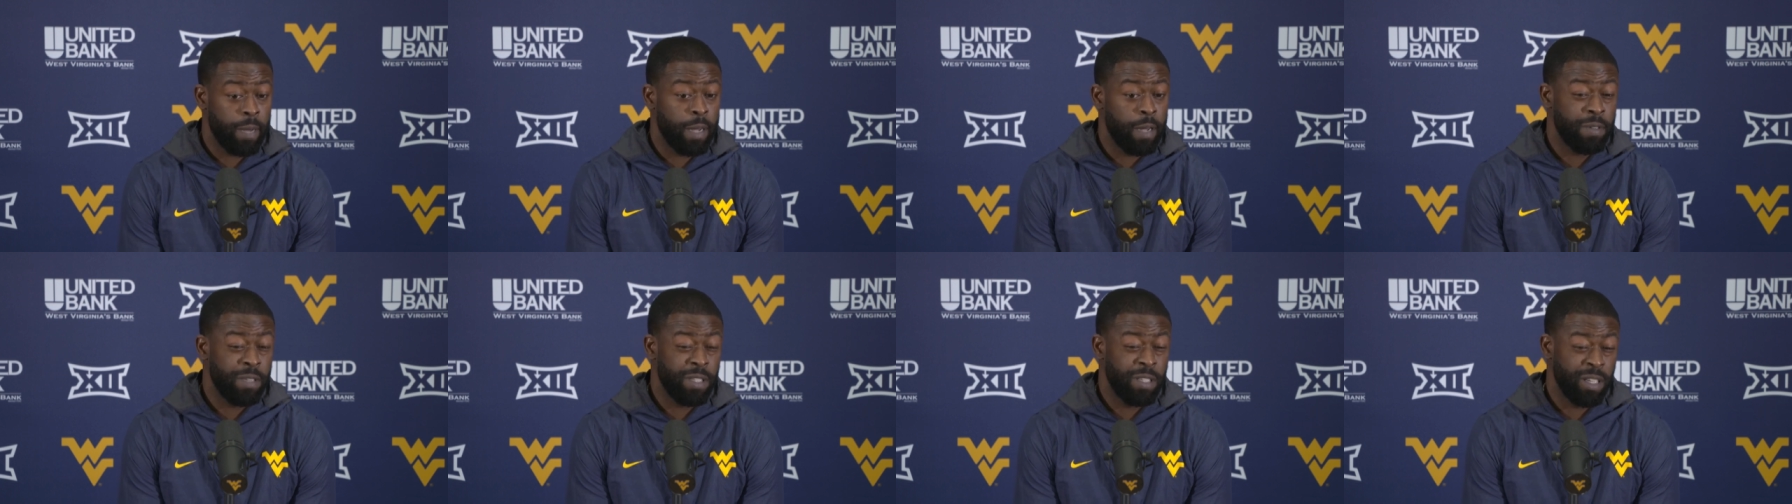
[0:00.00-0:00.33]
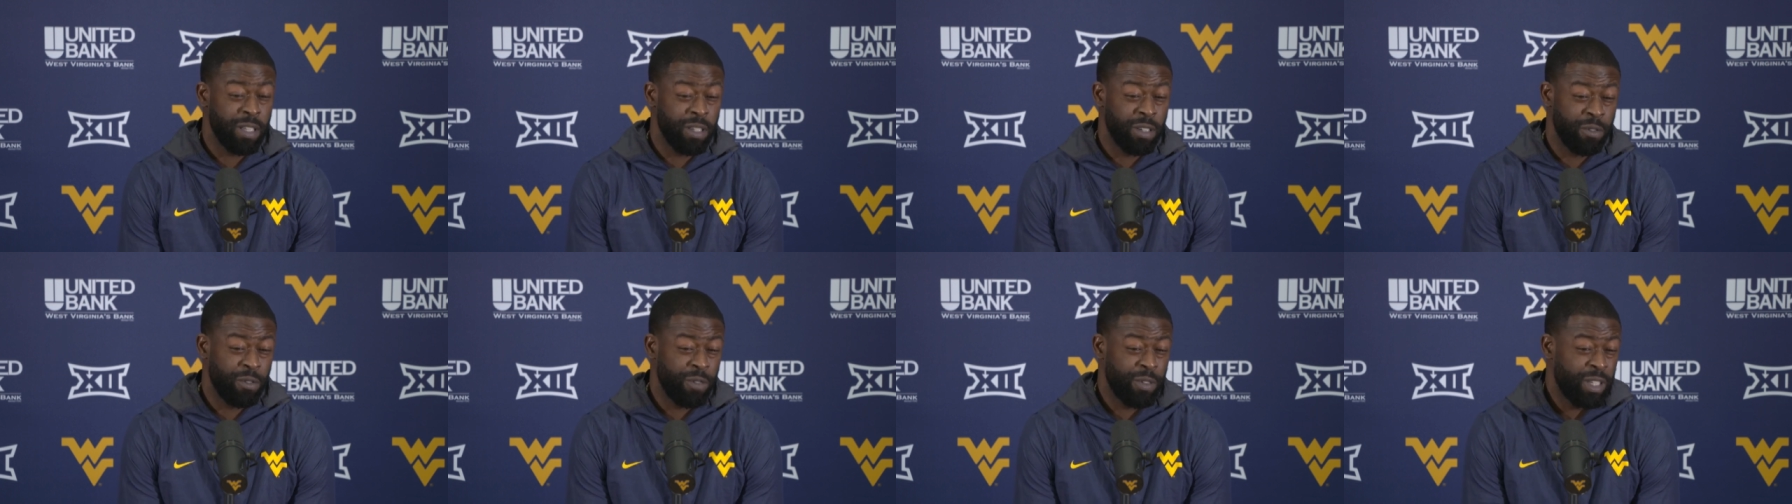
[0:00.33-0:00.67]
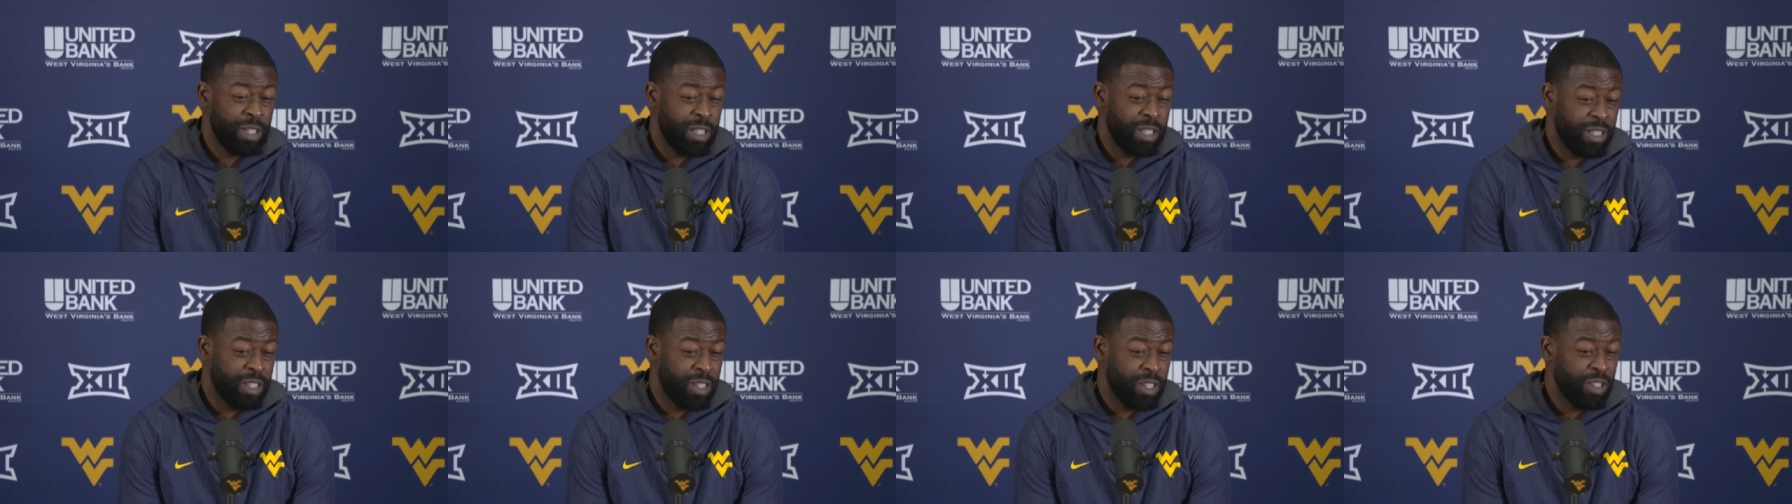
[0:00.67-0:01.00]
obviously,
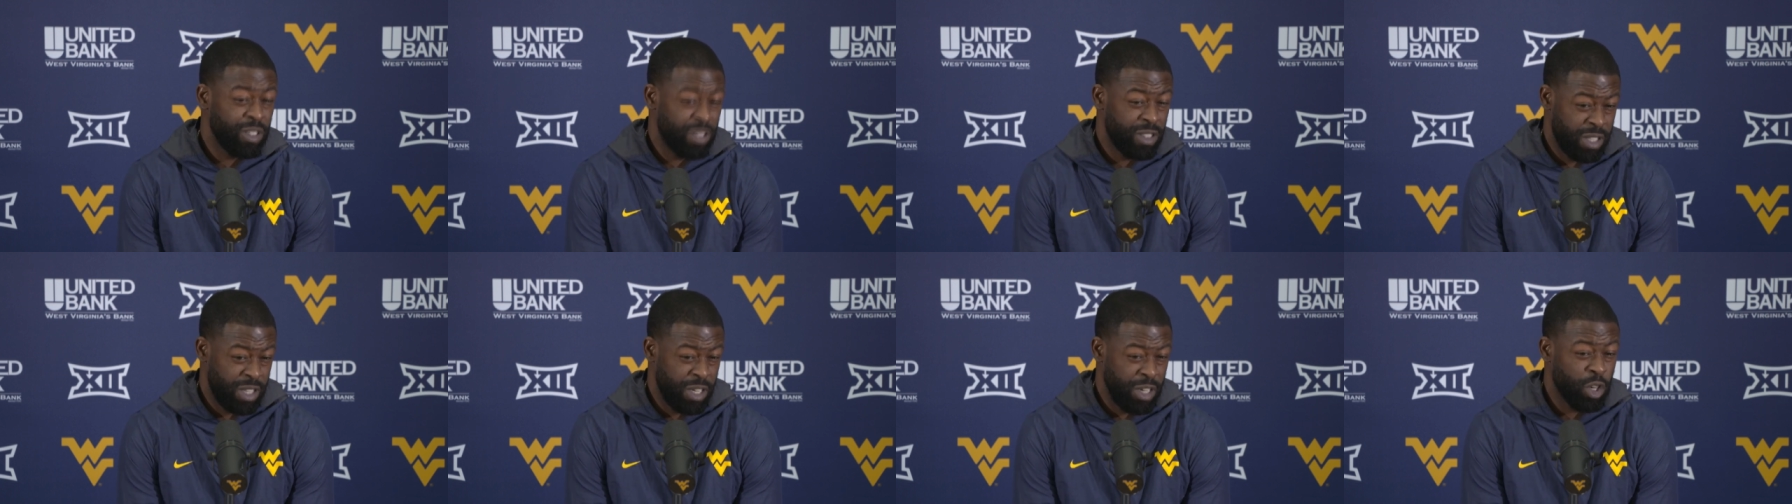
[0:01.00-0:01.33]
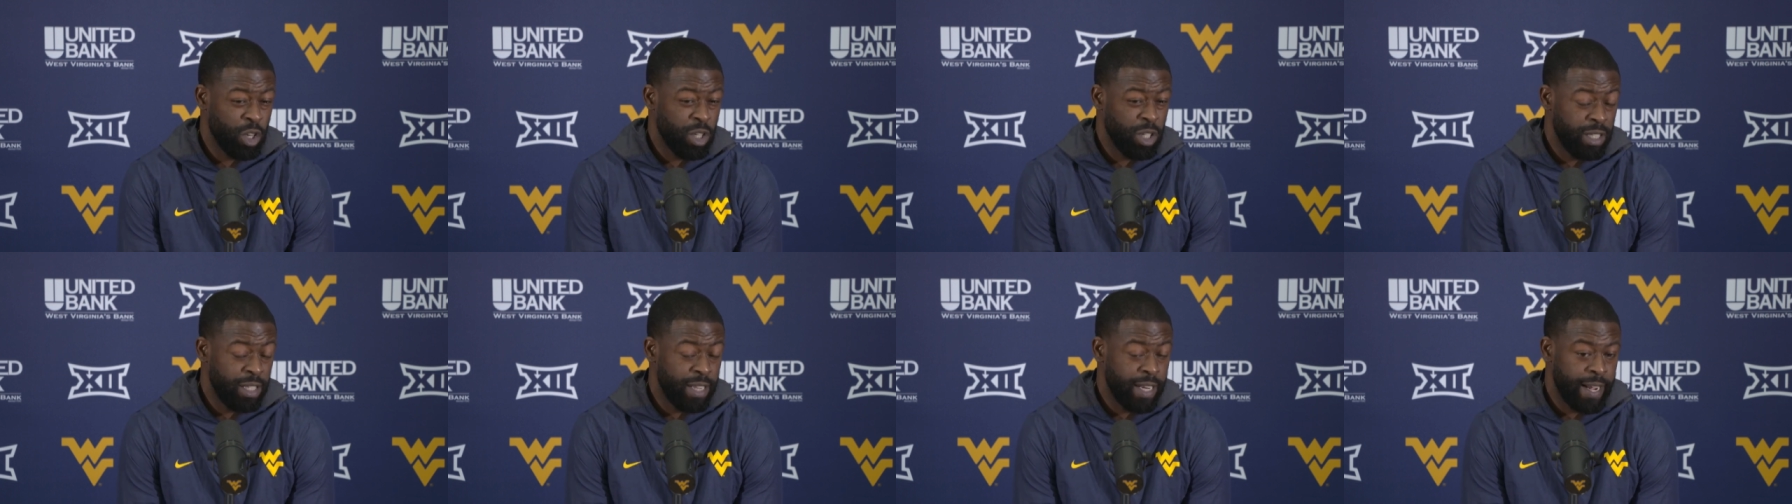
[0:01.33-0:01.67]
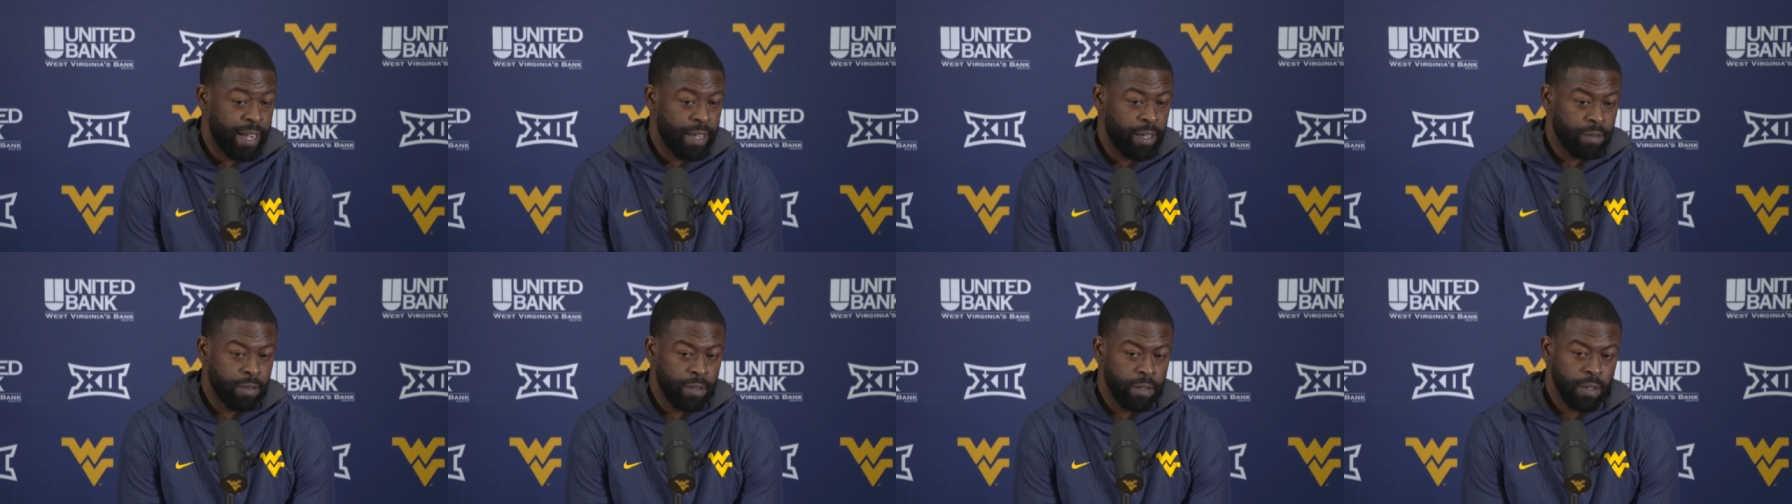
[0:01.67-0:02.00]
in the early
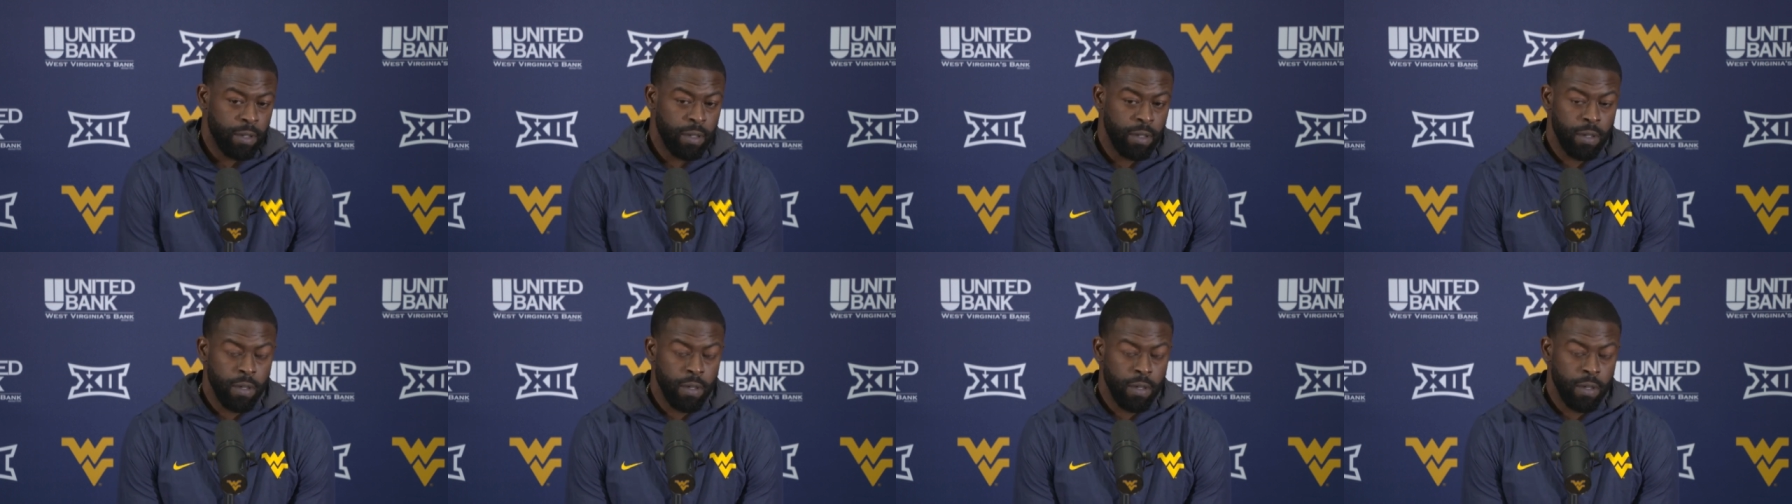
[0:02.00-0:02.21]
downs,